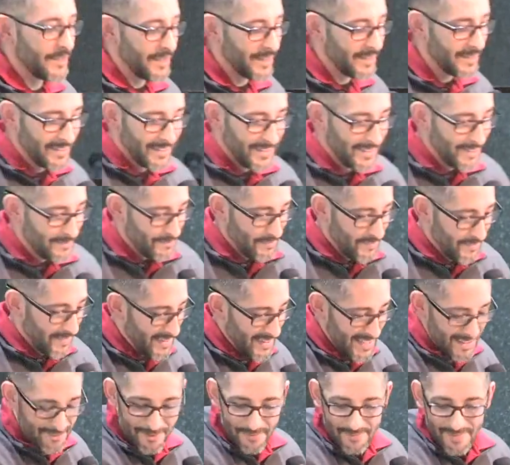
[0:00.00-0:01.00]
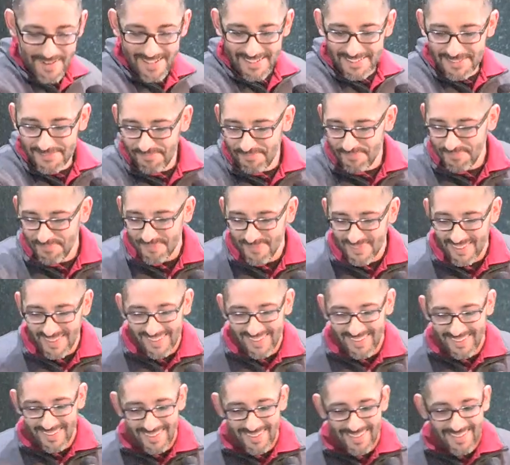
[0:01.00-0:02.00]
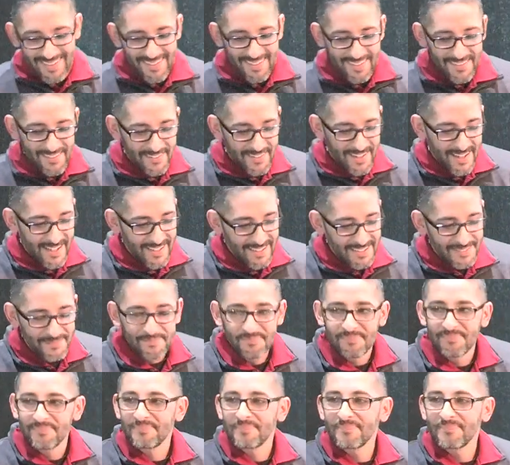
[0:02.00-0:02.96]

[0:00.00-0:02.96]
there okay?